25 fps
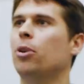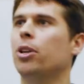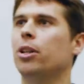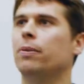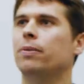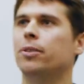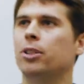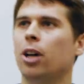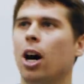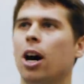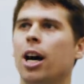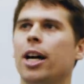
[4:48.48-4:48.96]
body
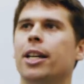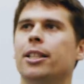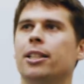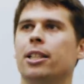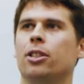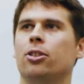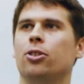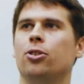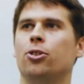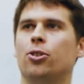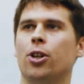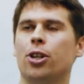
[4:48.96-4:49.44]
of diet
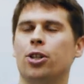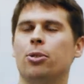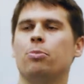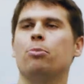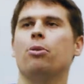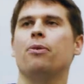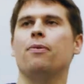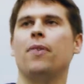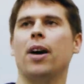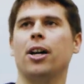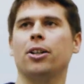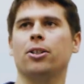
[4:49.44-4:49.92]
and nutrition
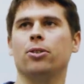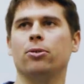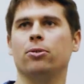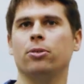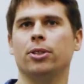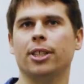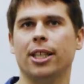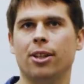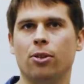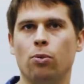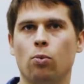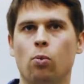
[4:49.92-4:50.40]

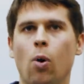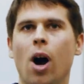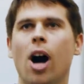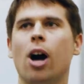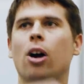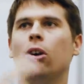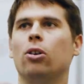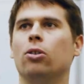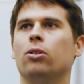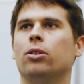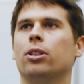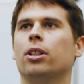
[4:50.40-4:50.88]
professionals in the
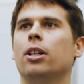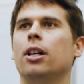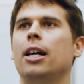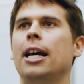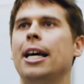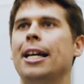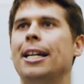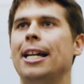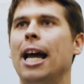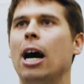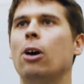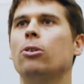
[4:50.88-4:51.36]
world
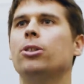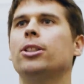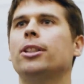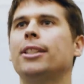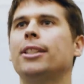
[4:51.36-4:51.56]
now